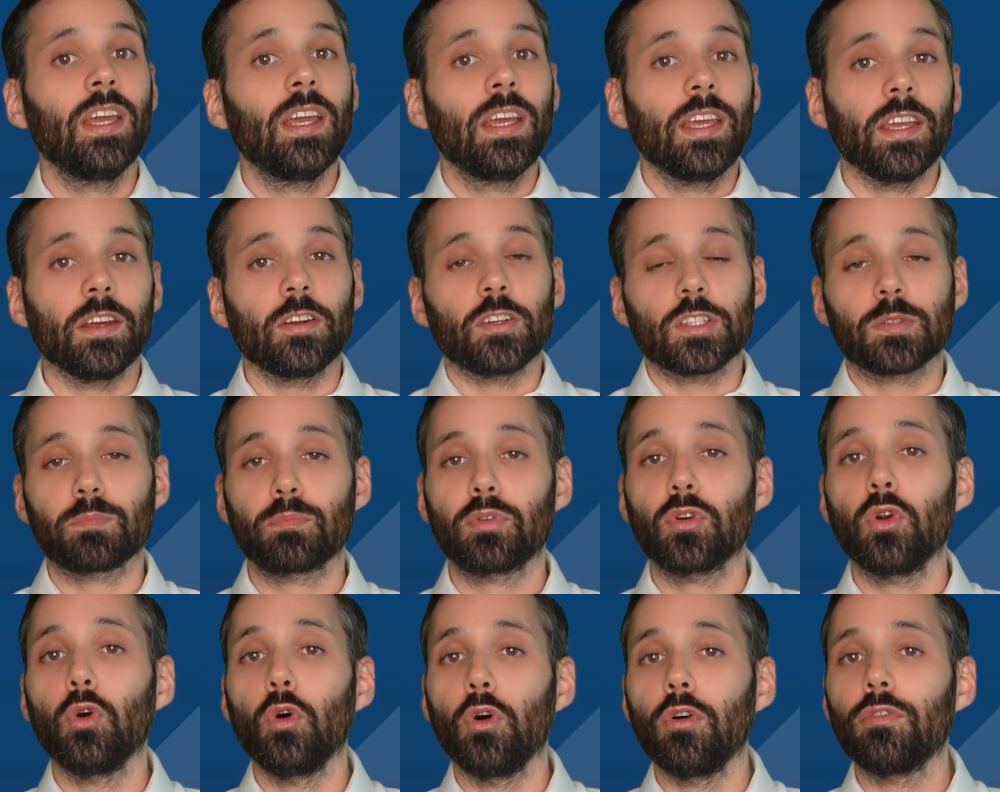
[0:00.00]
Here's
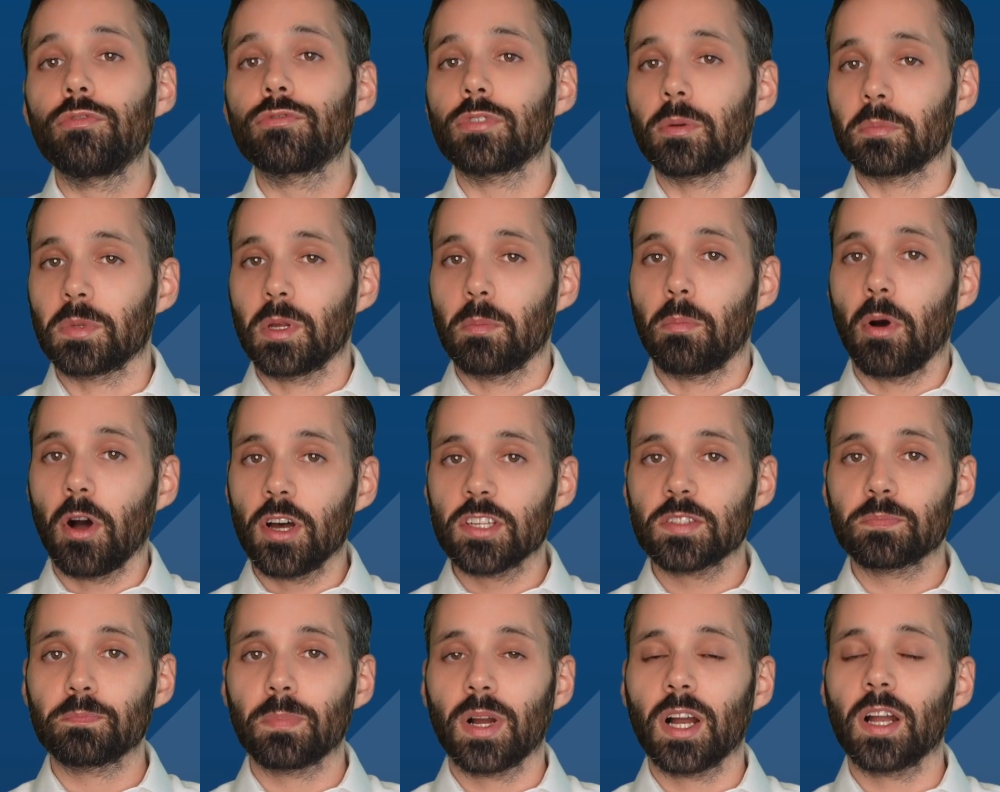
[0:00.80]
proof from the
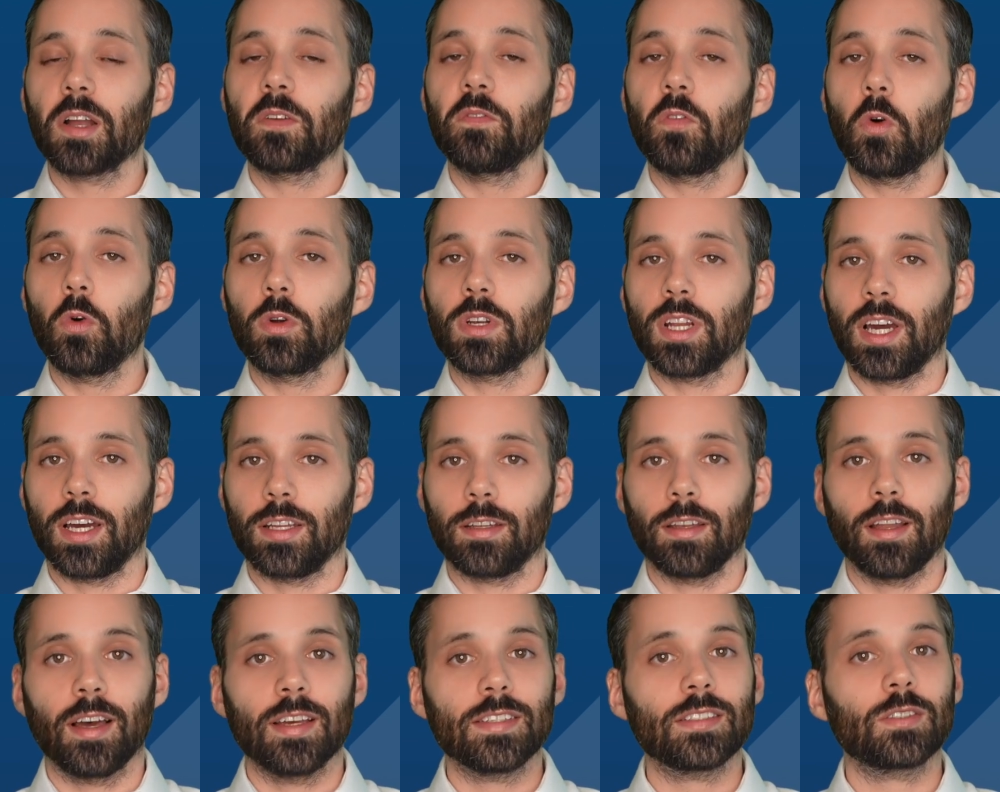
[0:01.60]
Postbank
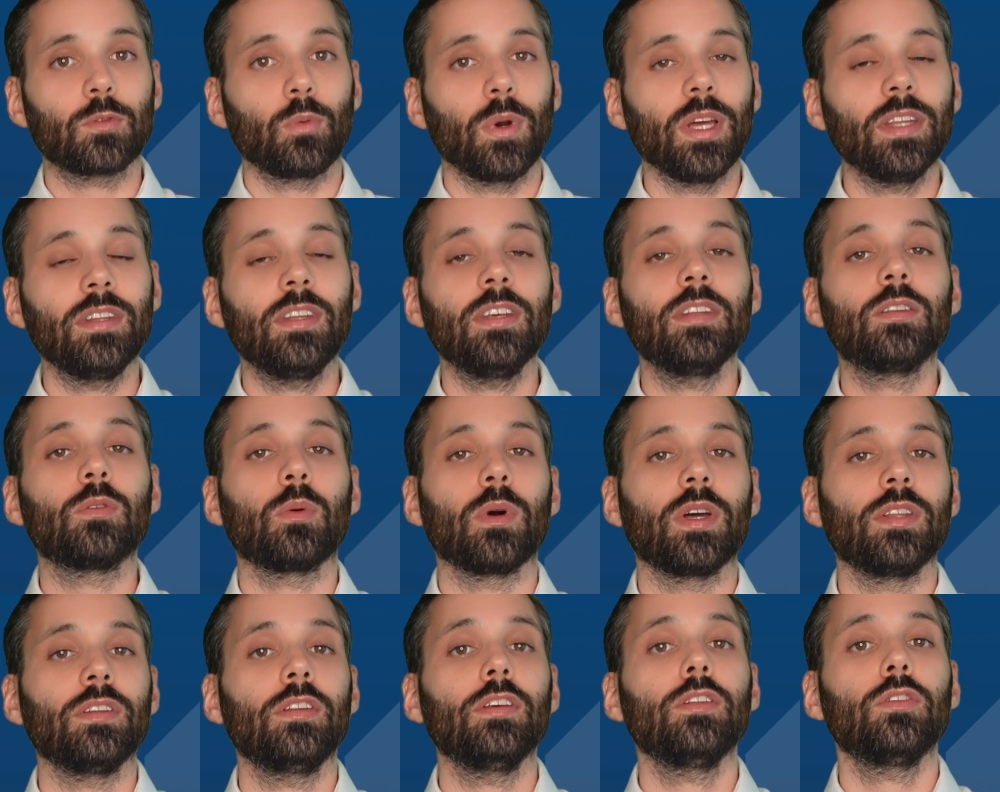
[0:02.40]
Wohnatlas
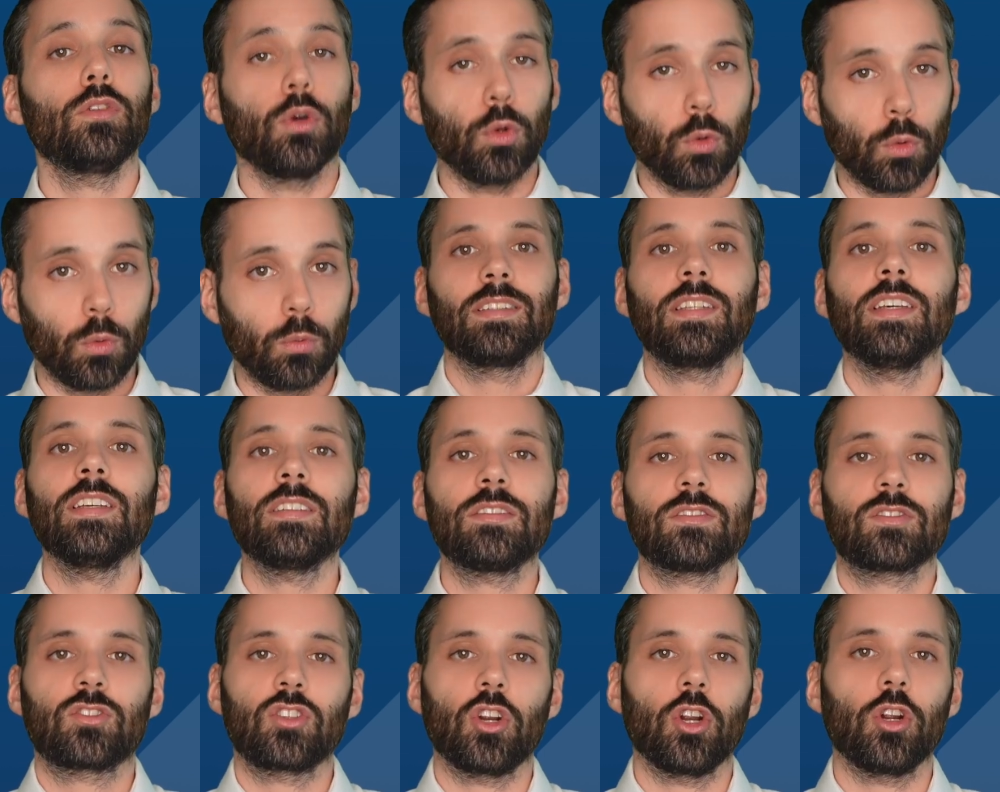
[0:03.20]
2022.
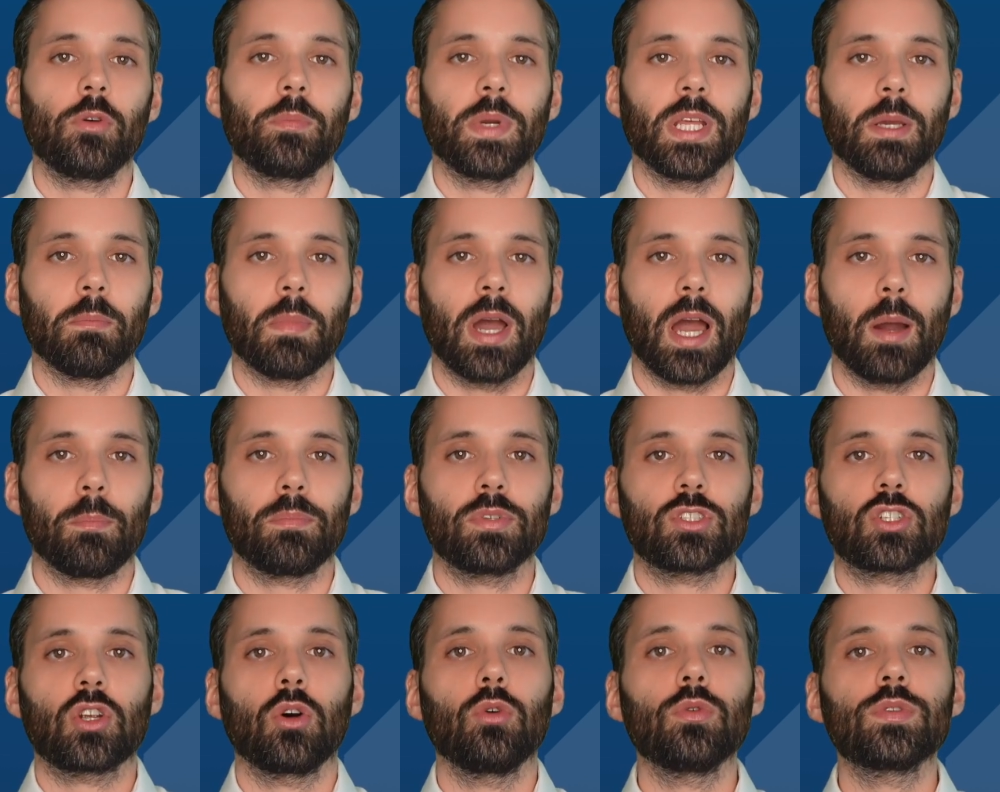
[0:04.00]
This Germany
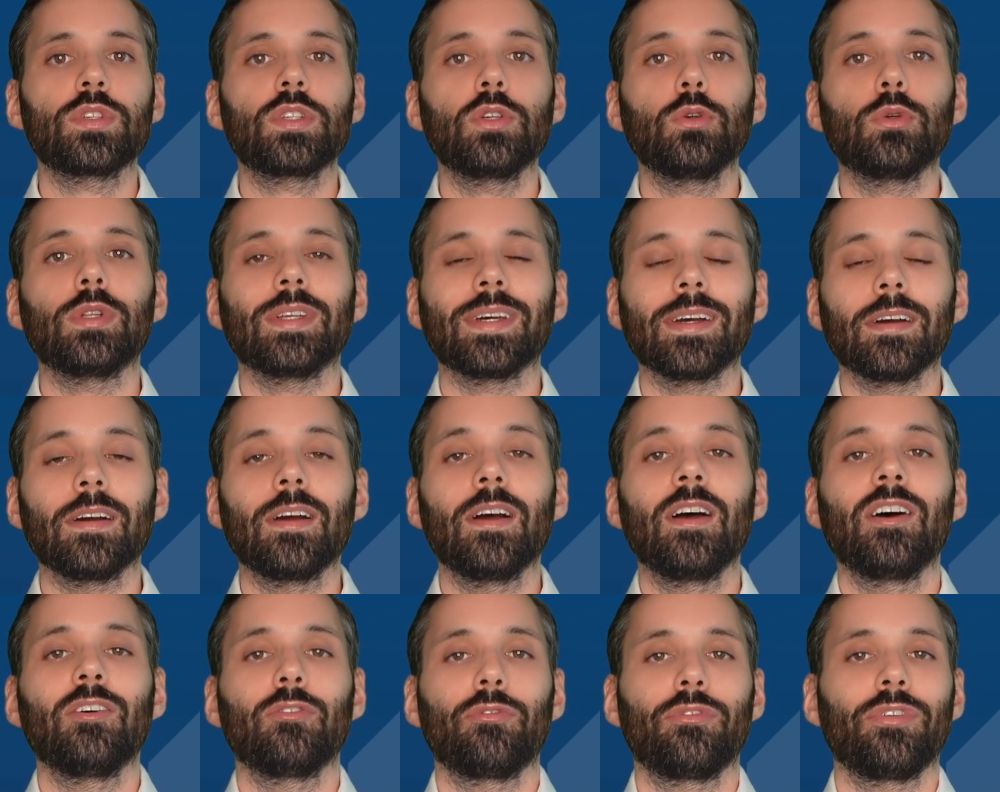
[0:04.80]
map shows you the
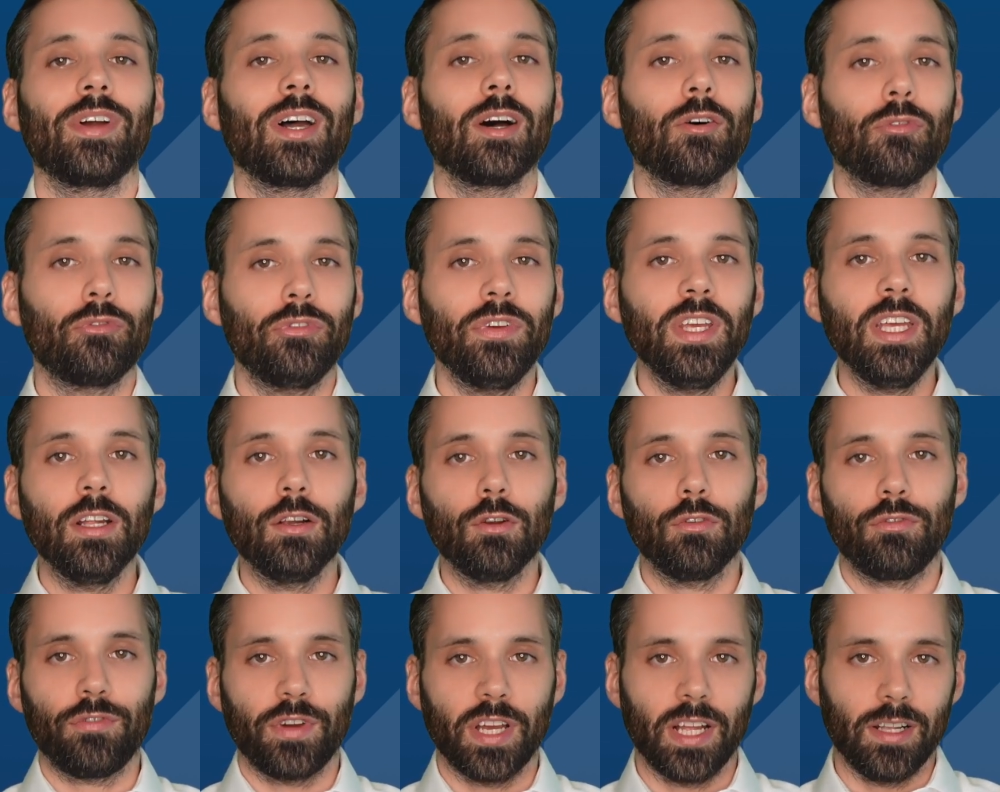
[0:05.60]

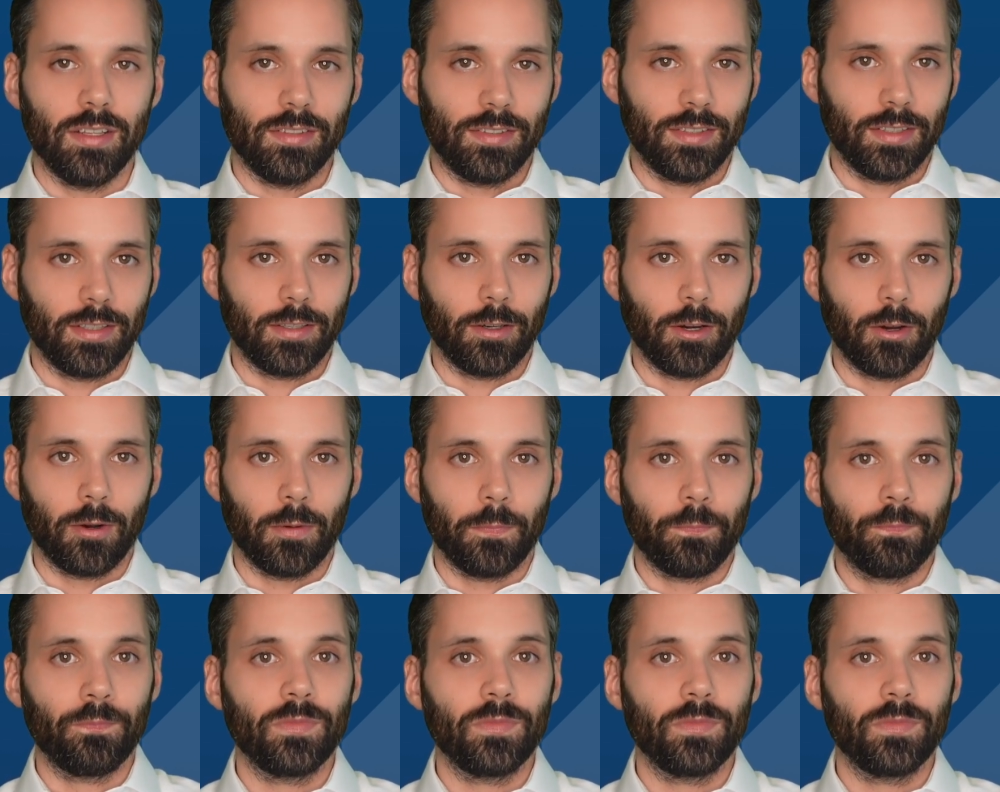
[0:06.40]
Vervielfältiger,